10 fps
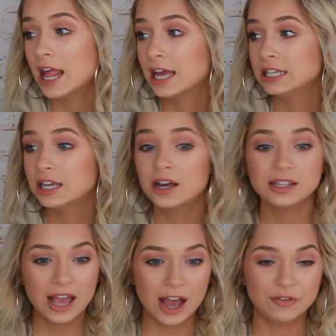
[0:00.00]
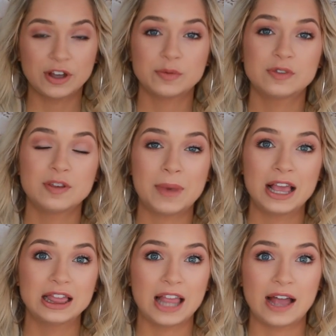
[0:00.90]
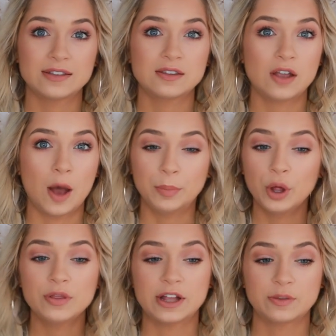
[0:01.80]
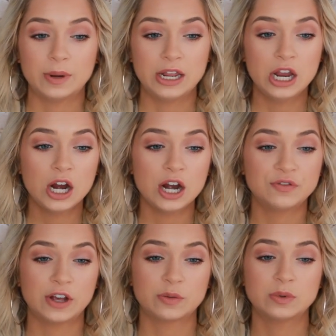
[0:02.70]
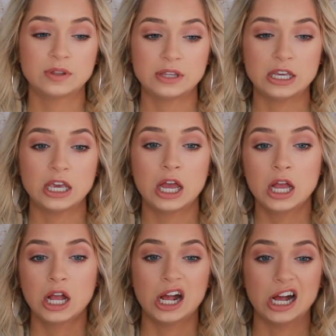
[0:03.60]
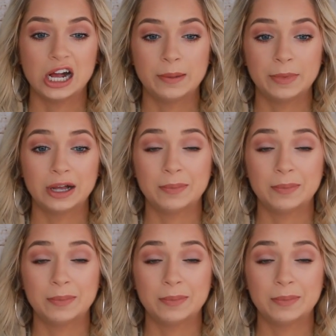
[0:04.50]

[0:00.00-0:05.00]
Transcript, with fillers: And uh, yeah, if you guys want to see my last upload, that's right here. And if you guys want to see um,